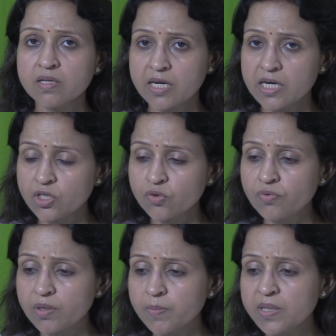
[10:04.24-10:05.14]
the A2
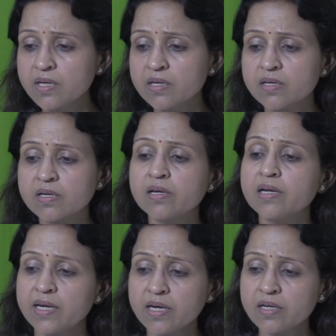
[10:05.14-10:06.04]
will be little
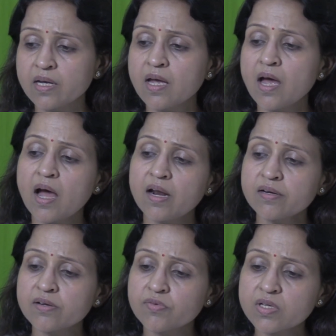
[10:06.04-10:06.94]
late
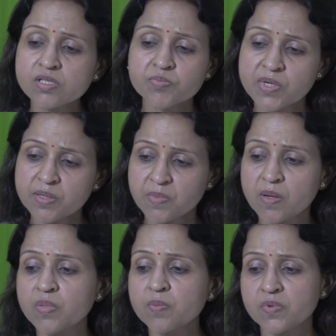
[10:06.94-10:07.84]
and reverse split
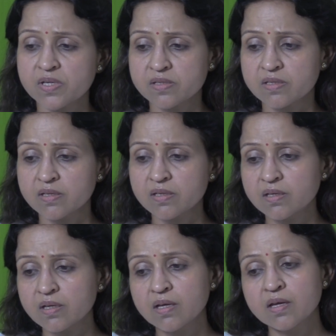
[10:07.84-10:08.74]
may be present.
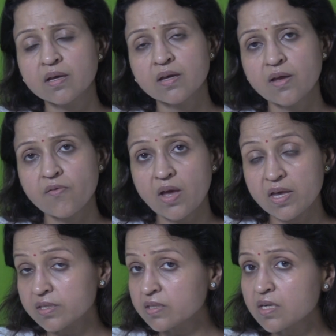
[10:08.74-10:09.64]
If
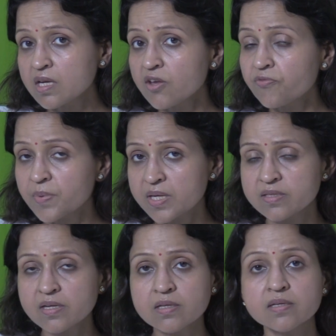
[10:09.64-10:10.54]
S3 if
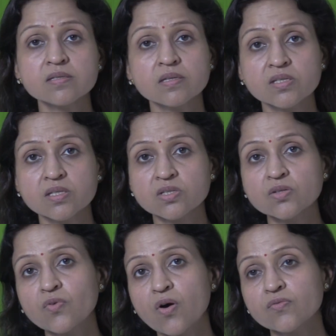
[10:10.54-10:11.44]
present is
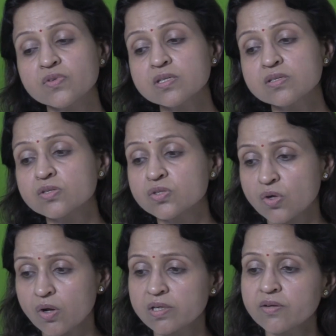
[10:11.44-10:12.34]
suggestive of the
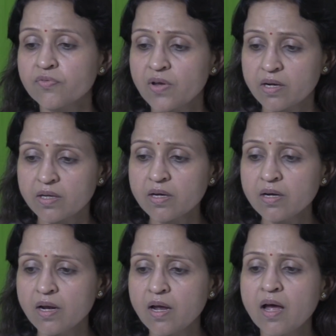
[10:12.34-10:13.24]
systolic failure,
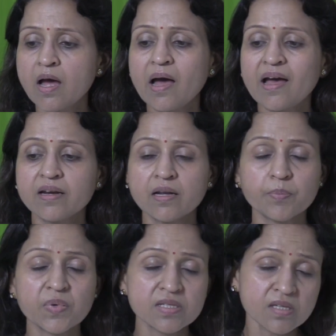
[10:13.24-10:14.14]
and
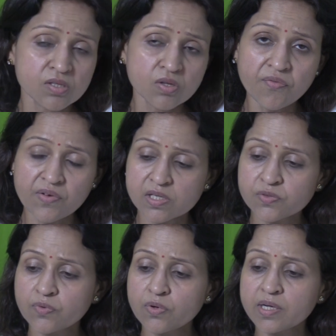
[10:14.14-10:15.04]
presence of
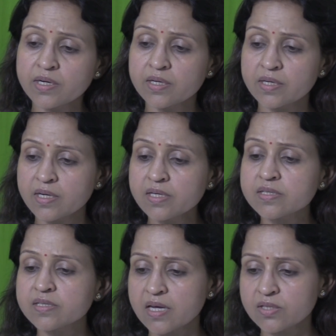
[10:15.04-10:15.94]
S4
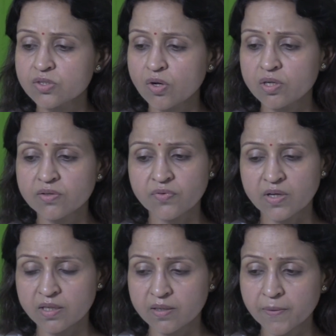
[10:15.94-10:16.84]
indicates diastolic
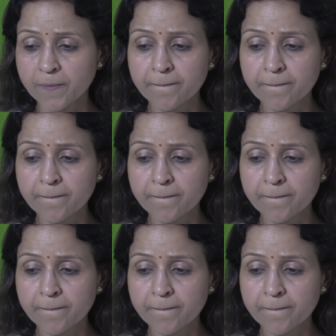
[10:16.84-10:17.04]
failure.